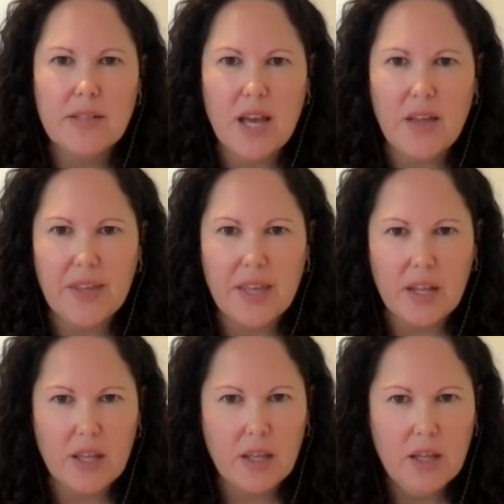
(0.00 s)
how they're
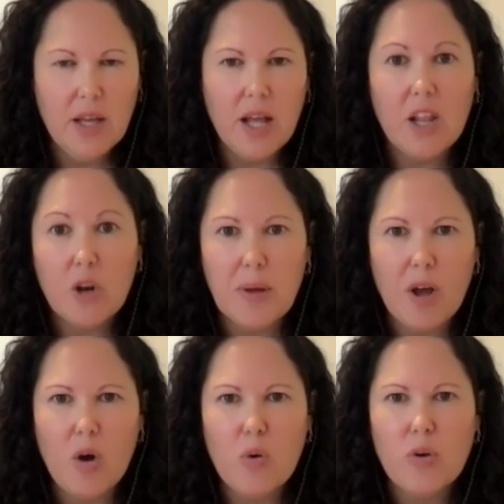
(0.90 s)
getting a little bit
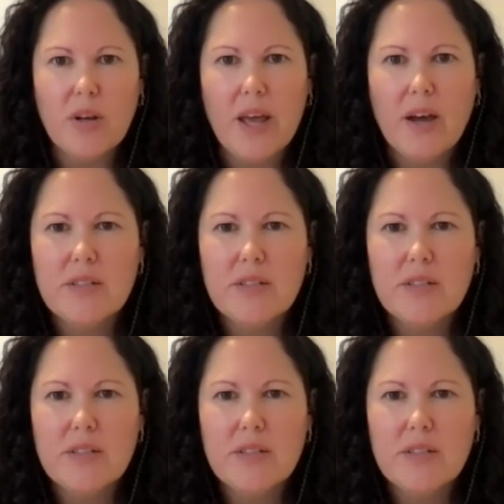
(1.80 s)
older now?